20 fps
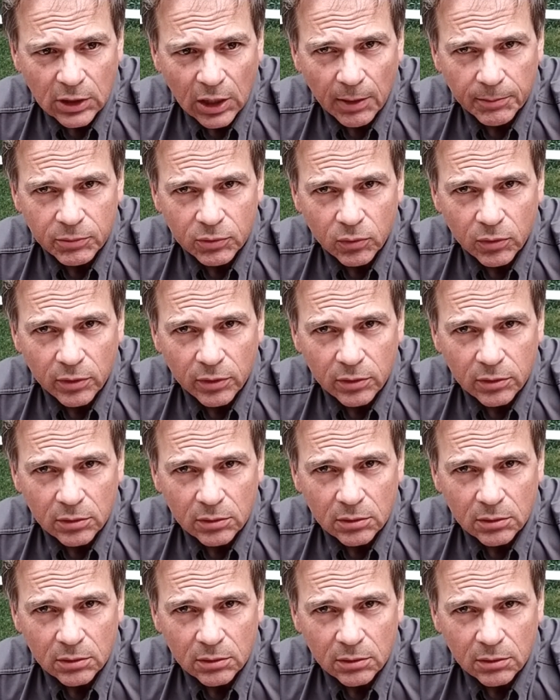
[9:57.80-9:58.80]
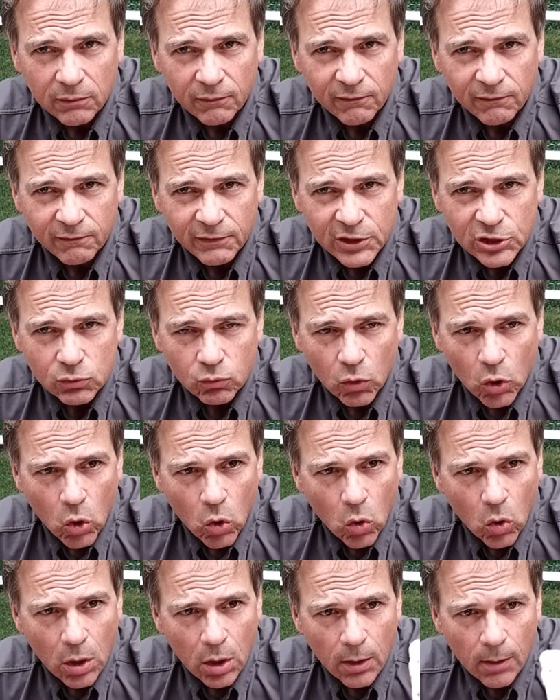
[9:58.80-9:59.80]
topped with fish
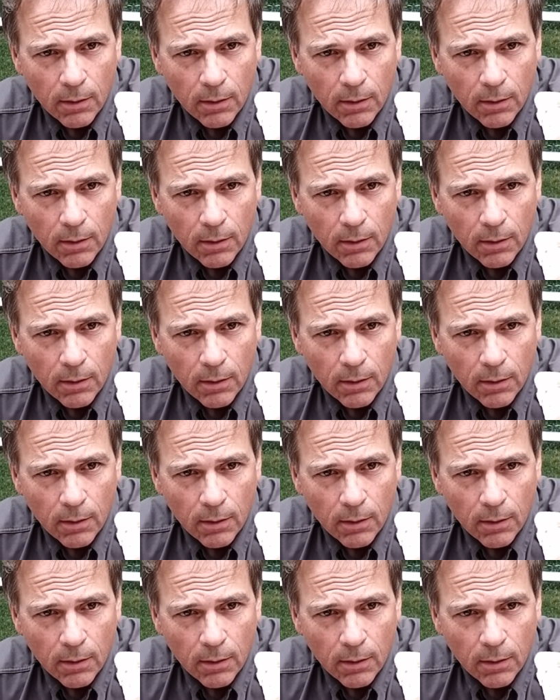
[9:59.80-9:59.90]
roe.